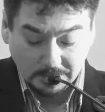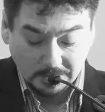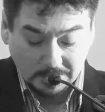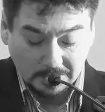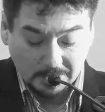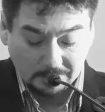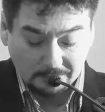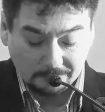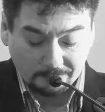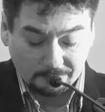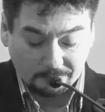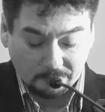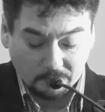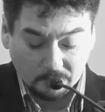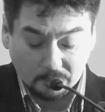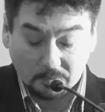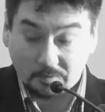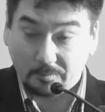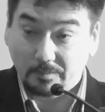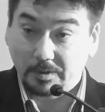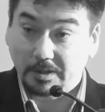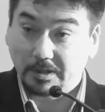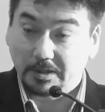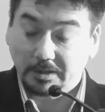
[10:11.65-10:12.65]
and
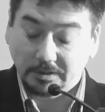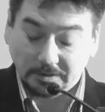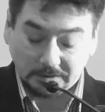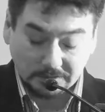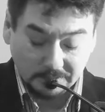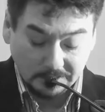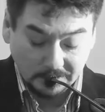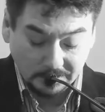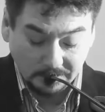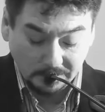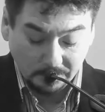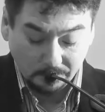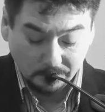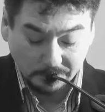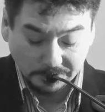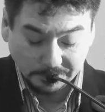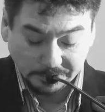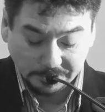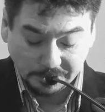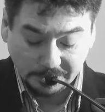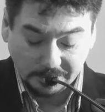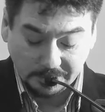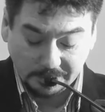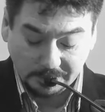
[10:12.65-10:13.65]
form a continuous
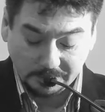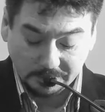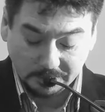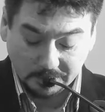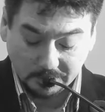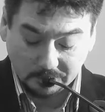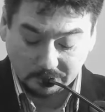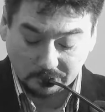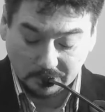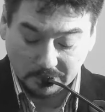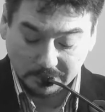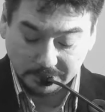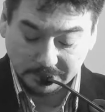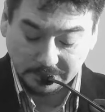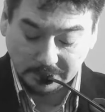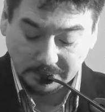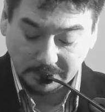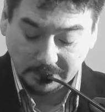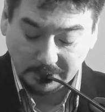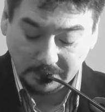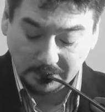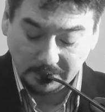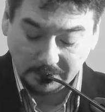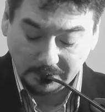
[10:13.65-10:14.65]
chain across the
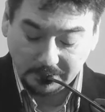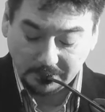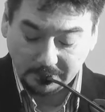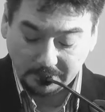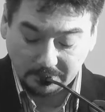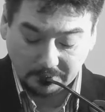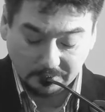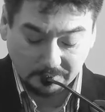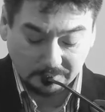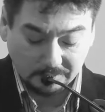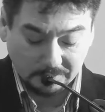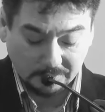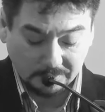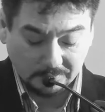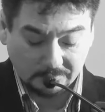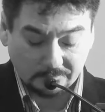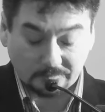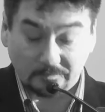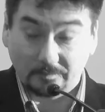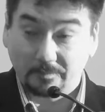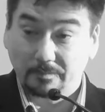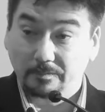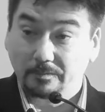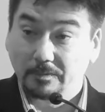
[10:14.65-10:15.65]
Canadian Arctic
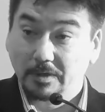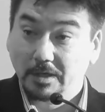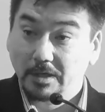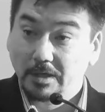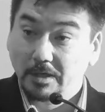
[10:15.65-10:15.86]
from